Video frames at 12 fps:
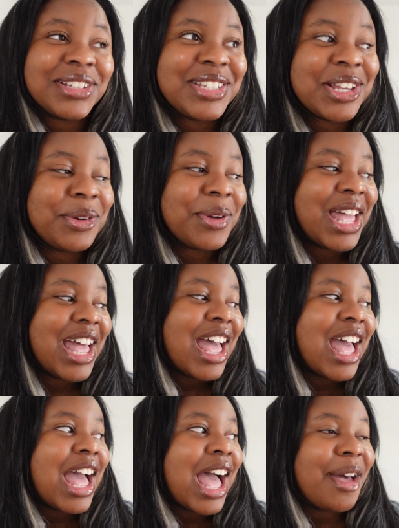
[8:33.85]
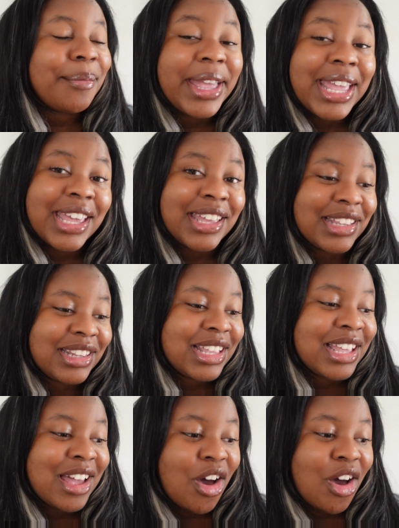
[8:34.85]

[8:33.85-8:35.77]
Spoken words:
So I'm paying